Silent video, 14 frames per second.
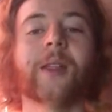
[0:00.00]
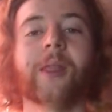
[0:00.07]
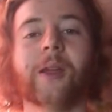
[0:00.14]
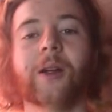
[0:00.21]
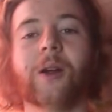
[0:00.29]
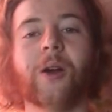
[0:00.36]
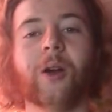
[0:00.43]

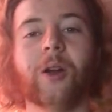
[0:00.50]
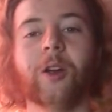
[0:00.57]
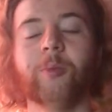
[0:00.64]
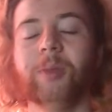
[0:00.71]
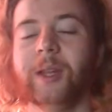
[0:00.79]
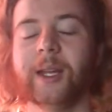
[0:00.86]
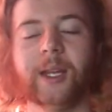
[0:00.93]
there
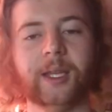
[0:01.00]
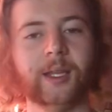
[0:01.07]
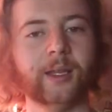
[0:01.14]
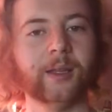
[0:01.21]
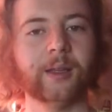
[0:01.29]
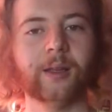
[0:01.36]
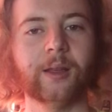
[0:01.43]
are
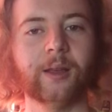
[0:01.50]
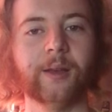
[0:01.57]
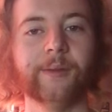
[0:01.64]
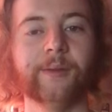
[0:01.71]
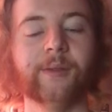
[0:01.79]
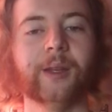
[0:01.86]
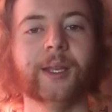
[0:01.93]
plenty
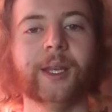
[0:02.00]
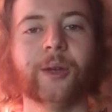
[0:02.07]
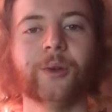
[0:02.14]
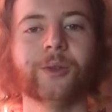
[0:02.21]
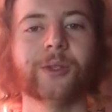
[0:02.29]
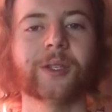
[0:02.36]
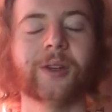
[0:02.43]
of
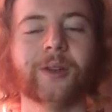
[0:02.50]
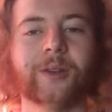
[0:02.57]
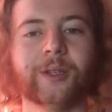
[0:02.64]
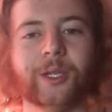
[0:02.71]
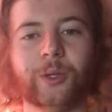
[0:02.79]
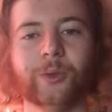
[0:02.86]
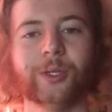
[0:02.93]
videos on
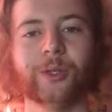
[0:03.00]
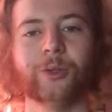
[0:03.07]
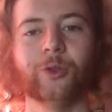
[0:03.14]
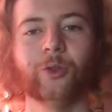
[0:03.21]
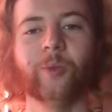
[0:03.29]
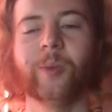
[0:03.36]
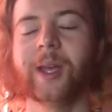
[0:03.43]

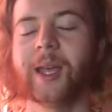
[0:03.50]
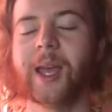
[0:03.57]
YouTube